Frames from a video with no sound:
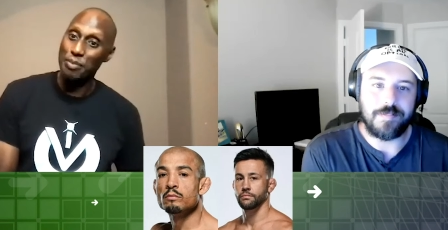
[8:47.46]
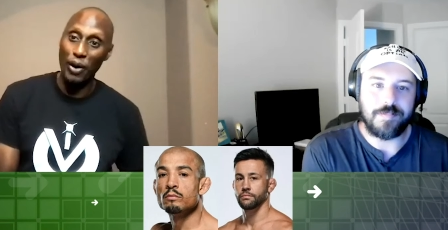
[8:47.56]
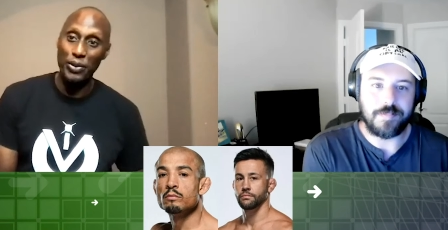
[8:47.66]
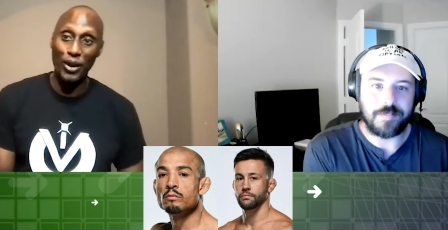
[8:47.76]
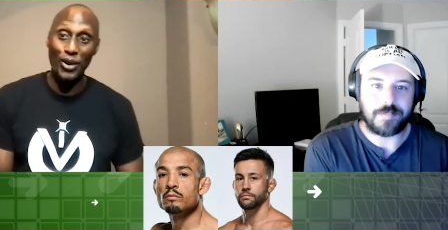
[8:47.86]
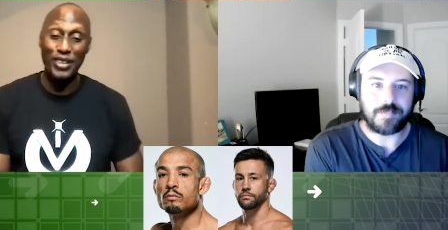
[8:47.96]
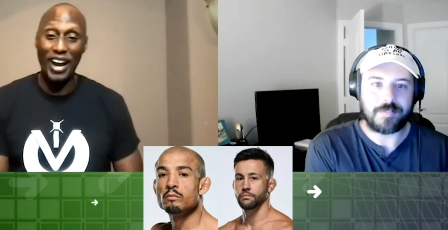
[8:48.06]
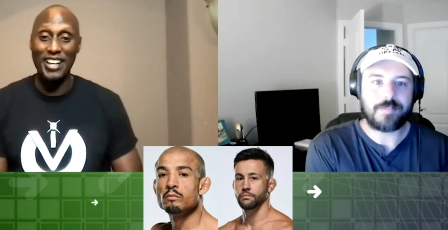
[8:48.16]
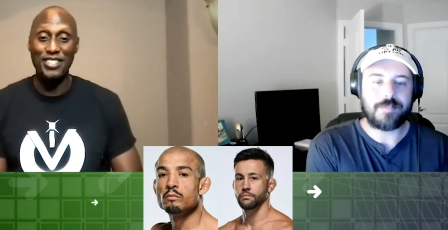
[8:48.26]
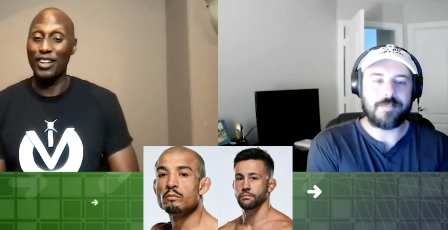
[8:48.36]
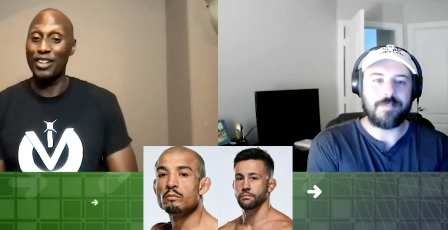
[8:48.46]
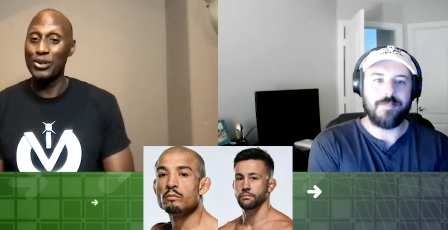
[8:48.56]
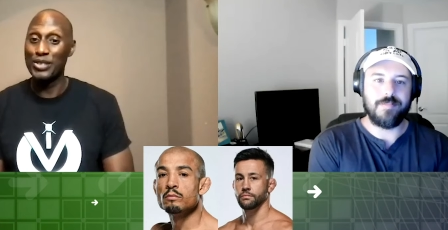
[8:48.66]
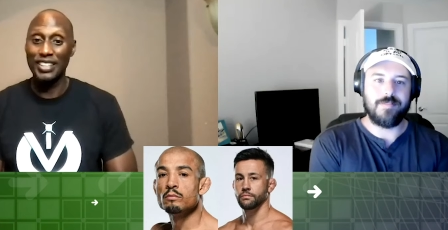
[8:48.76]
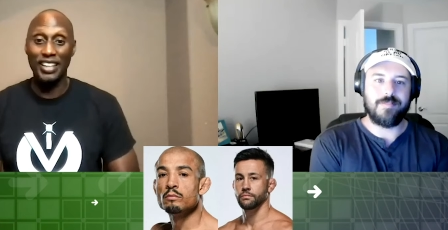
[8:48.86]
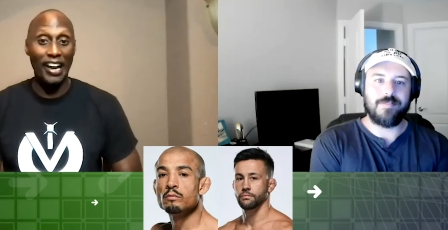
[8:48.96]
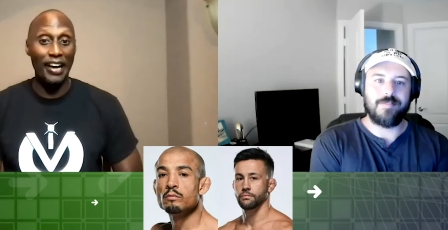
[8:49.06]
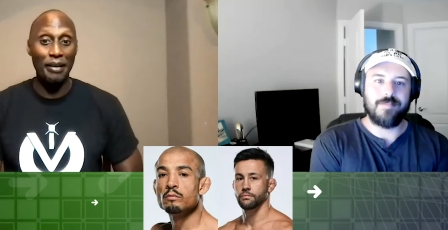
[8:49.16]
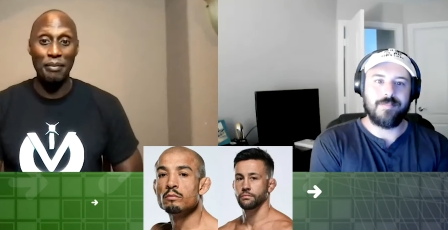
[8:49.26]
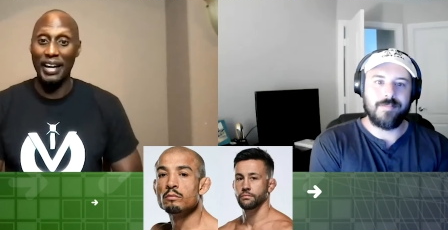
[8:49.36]
Speaker 1: both of those guys are huge in the
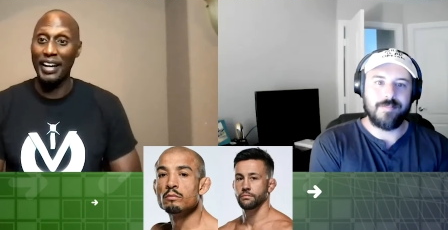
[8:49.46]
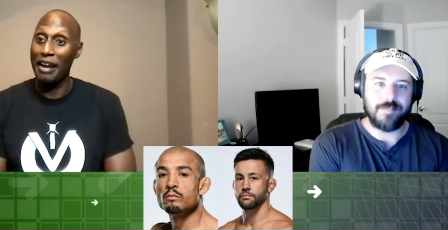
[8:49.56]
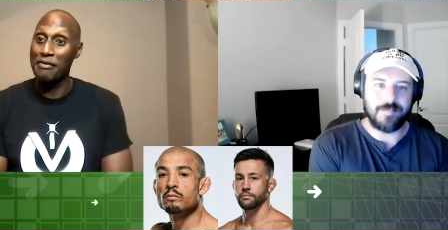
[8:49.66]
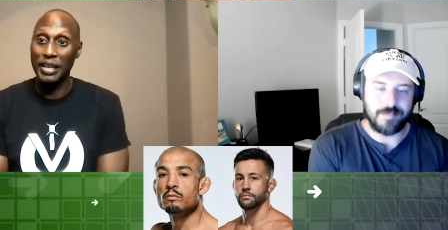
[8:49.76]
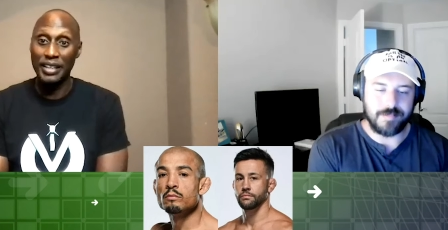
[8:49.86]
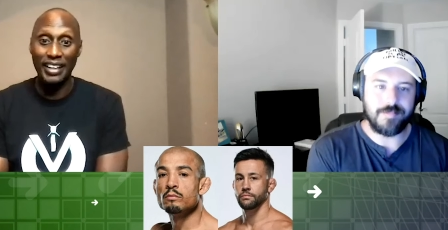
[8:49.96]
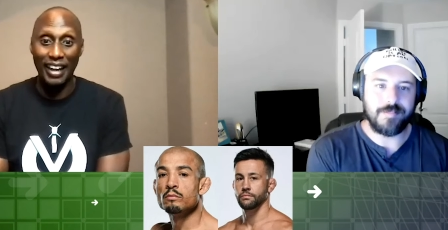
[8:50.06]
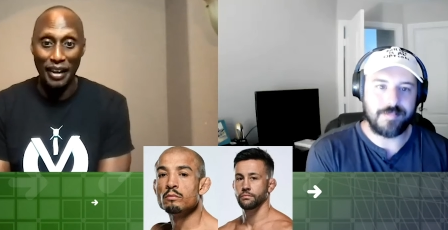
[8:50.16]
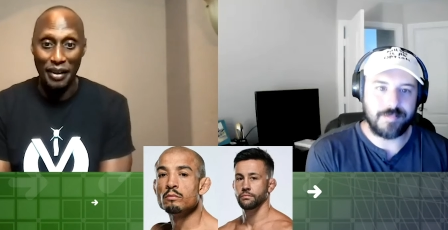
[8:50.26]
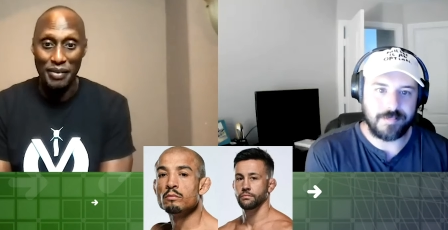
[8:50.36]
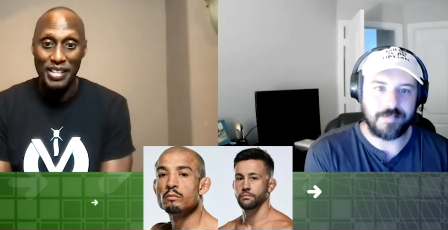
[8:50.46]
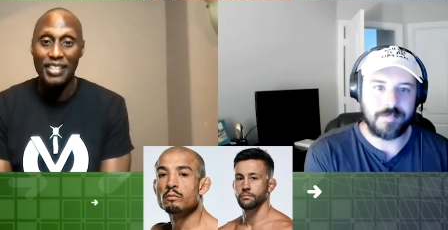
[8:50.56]
game, man, heavy in mm-hmm. the game.